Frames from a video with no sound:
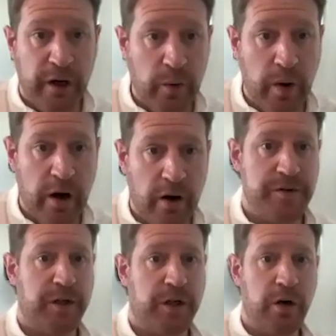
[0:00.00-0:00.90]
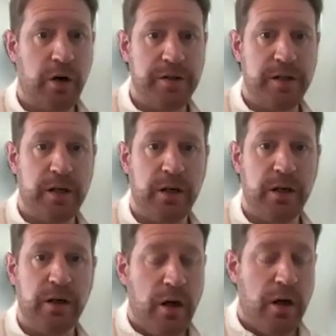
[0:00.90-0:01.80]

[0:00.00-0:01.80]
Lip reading: fully aware of the security